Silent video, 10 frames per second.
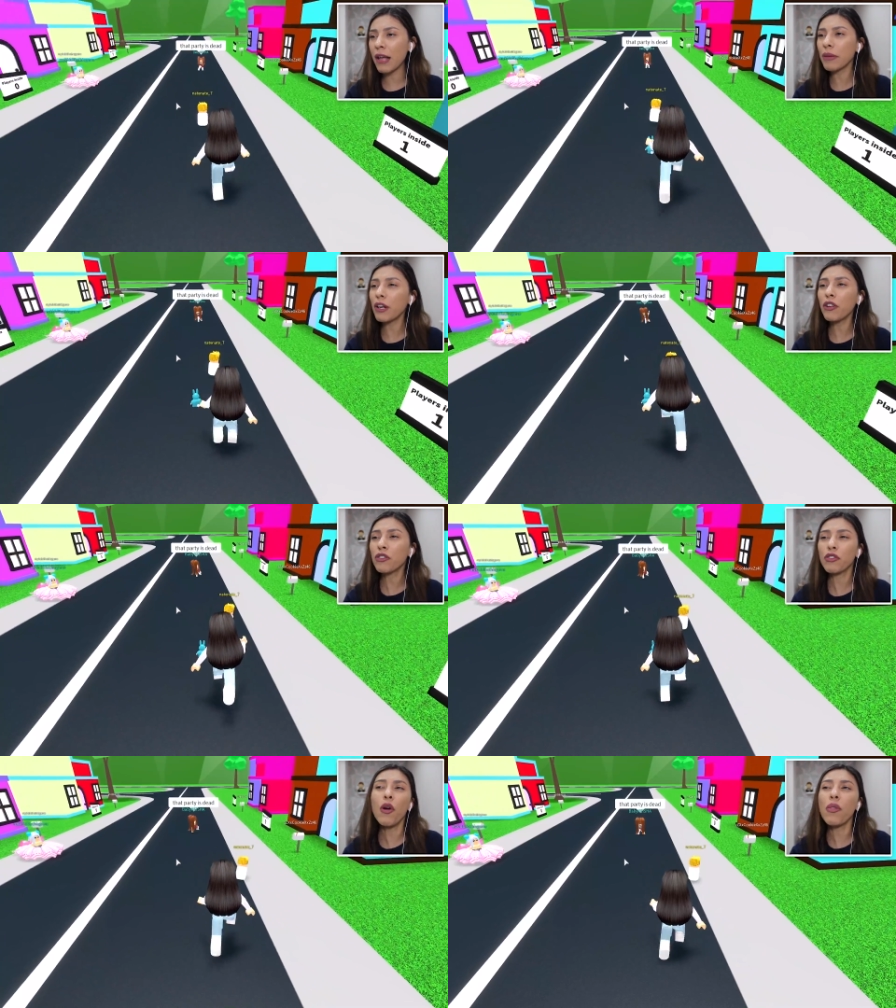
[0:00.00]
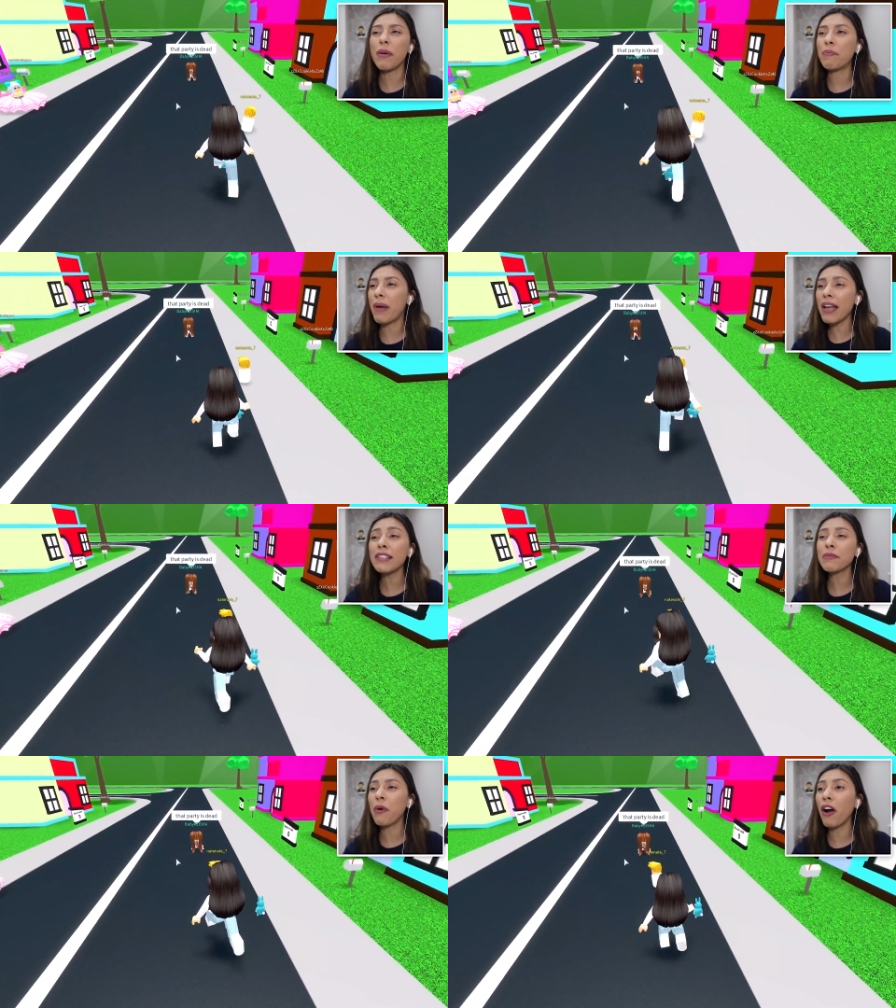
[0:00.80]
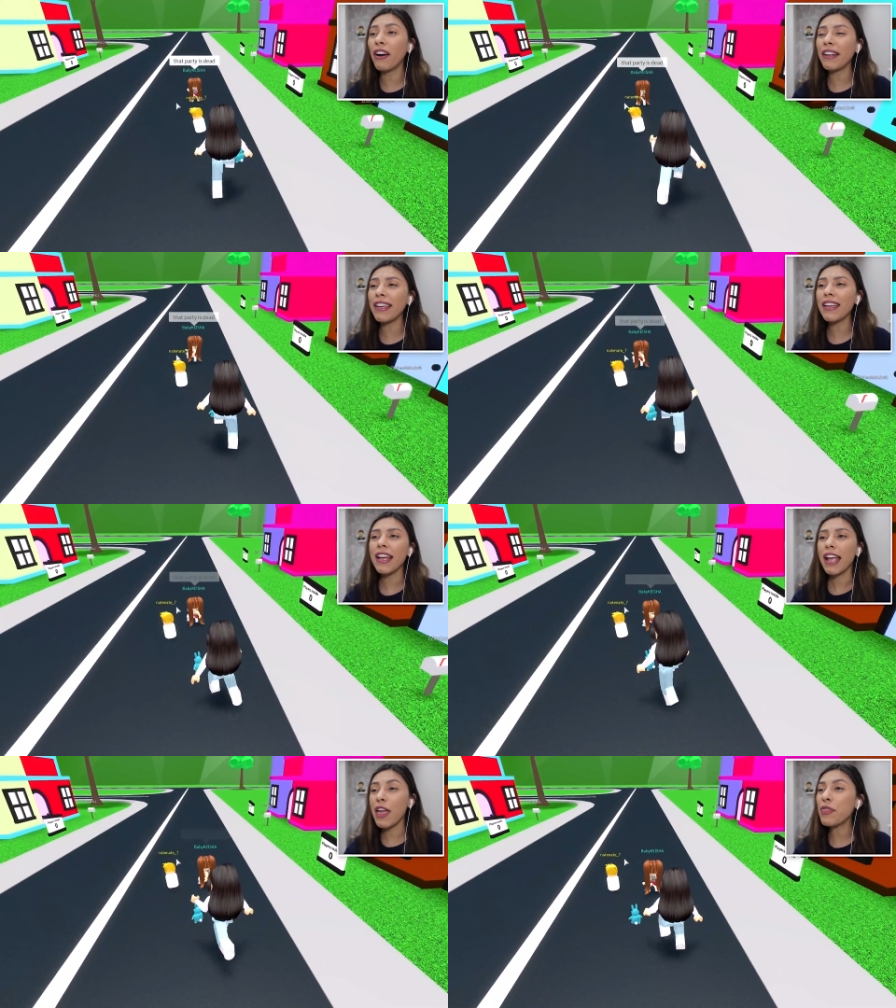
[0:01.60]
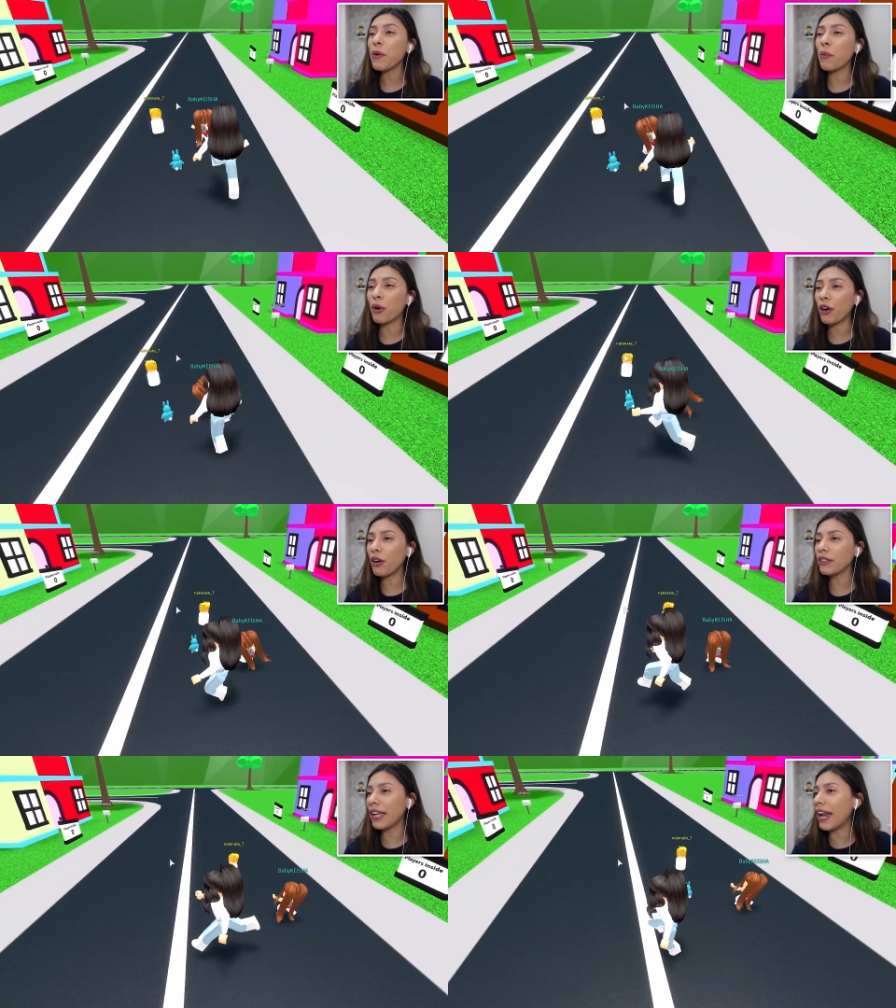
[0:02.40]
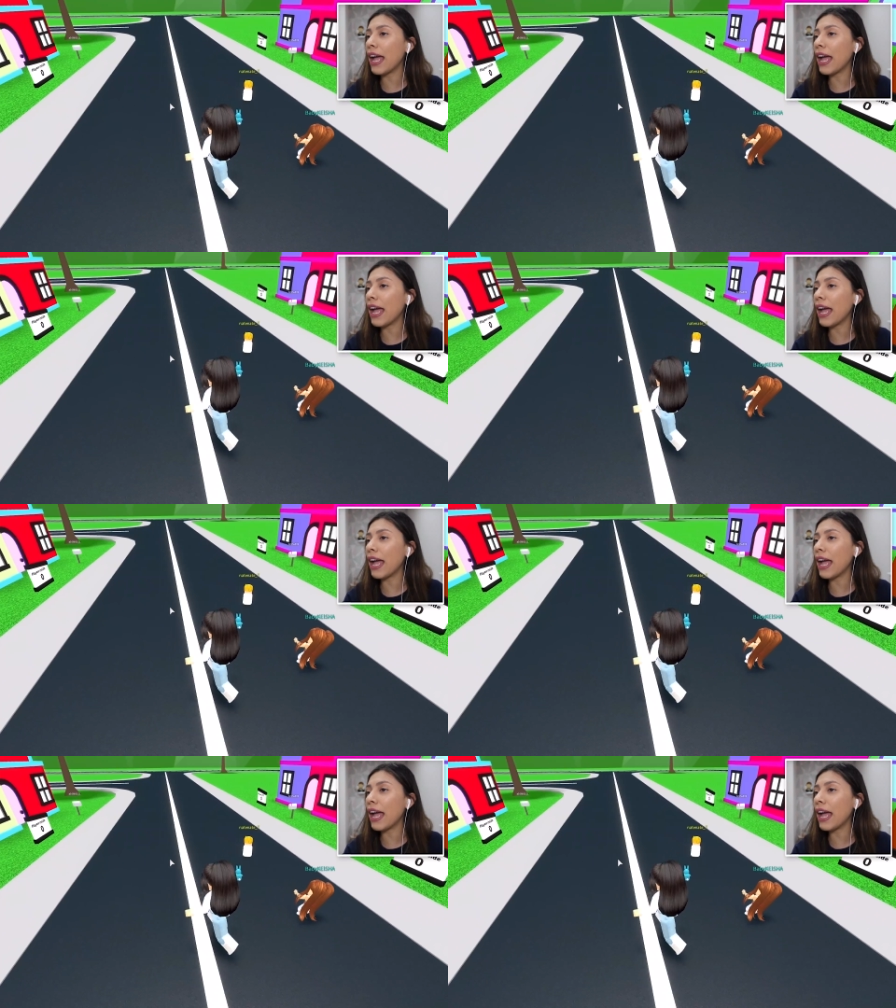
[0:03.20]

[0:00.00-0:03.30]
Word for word: I am gonna go throw the best party in the world, and